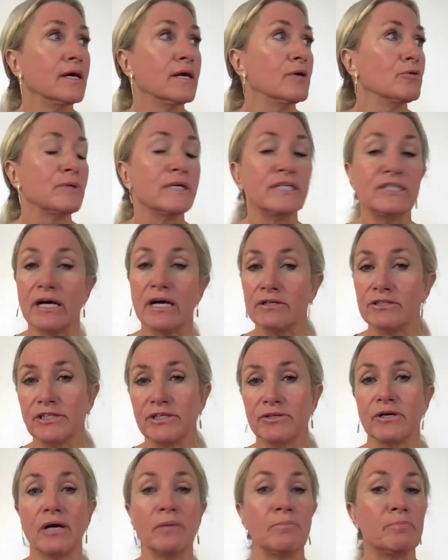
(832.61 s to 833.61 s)
reach out to
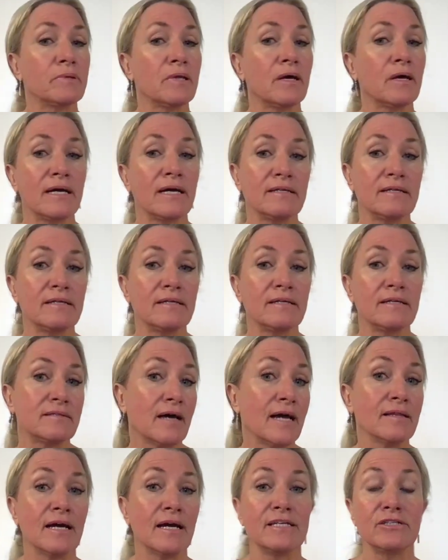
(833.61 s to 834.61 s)
your upline,
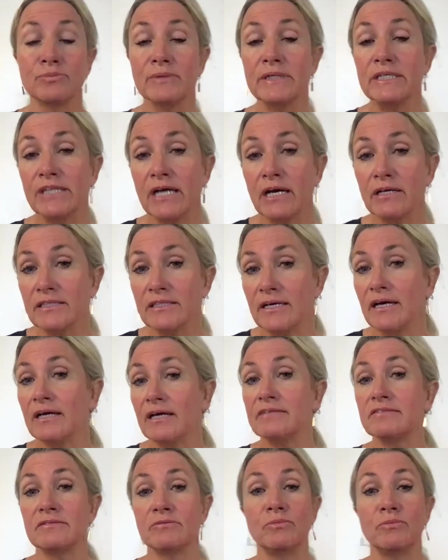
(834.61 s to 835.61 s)
sidelines, reach out to
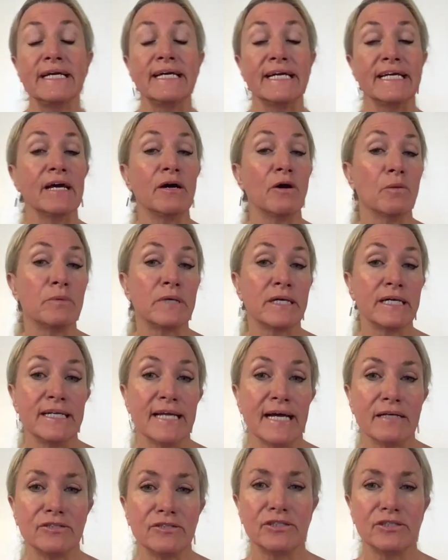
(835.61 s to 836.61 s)
us, and we can help
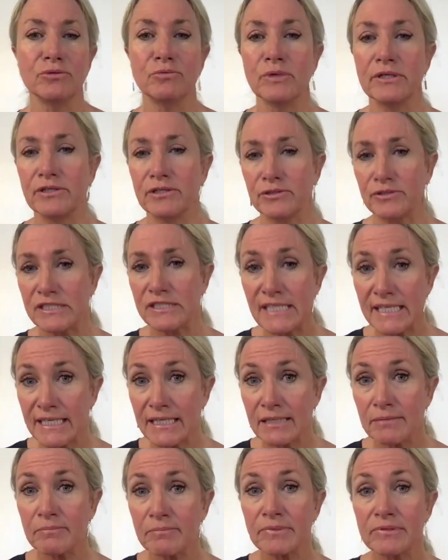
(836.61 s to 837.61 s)
connect you with your
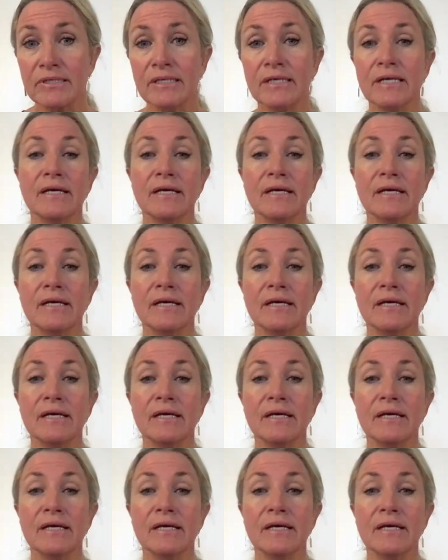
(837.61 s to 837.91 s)
teams.